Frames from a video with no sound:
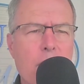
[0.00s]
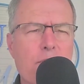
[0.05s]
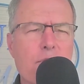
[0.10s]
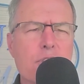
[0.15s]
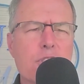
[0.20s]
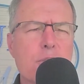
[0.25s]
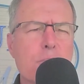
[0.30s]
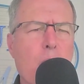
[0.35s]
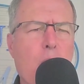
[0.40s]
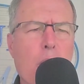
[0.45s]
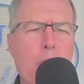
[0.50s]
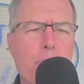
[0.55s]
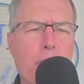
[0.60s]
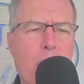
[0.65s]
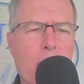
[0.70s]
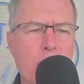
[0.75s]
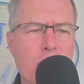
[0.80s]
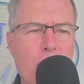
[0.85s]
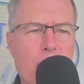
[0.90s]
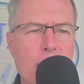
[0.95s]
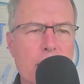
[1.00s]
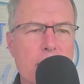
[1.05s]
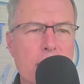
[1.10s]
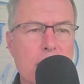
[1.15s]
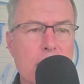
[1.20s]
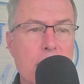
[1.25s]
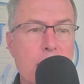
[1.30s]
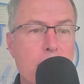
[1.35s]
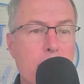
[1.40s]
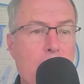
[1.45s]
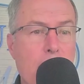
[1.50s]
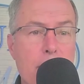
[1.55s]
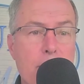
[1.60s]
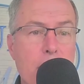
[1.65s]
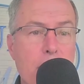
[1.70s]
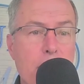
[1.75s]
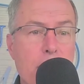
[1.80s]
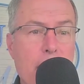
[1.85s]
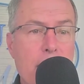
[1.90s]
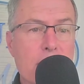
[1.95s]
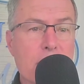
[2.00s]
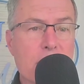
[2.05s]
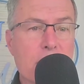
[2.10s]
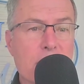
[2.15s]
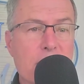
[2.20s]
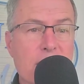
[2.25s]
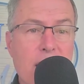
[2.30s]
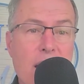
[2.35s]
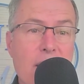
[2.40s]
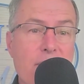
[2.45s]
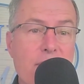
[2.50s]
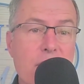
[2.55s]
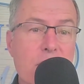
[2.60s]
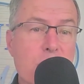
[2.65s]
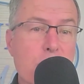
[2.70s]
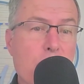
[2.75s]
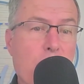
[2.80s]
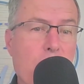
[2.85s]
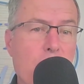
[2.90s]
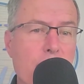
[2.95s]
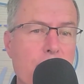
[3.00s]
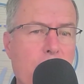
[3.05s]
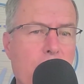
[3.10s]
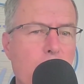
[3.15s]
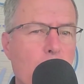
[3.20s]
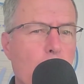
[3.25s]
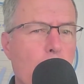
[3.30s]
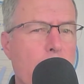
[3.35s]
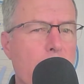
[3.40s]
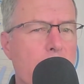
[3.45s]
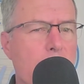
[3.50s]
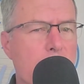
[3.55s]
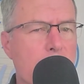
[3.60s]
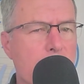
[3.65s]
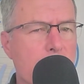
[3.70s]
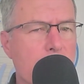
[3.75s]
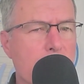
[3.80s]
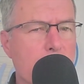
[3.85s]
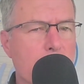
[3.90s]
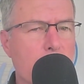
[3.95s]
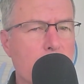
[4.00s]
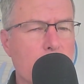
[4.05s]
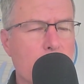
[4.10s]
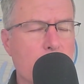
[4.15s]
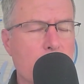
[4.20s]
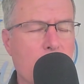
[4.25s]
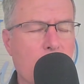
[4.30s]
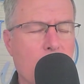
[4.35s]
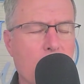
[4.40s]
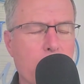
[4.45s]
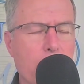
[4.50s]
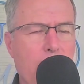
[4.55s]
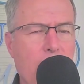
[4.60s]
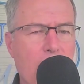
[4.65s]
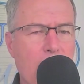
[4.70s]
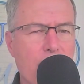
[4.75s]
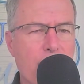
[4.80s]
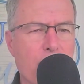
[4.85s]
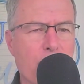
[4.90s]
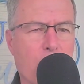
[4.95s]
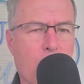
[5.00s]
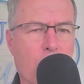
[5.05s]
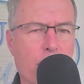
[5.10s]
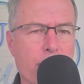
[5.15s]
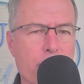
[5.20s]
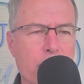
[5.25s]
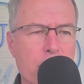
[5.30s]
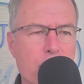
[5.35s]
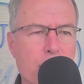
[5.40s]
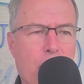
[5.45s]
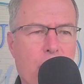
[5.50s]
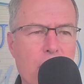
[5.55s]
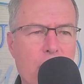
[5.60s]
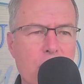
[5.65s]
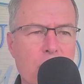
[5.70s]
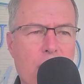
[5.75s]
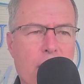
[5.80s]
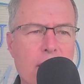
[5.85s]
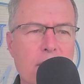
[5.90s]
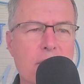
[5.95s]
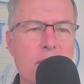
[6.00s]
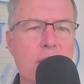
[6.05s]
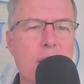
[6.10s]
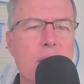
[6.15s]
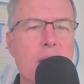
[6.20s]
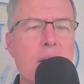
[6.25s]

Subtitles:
For small projects, it might be best to save each month and wait until you can pay for all of these projects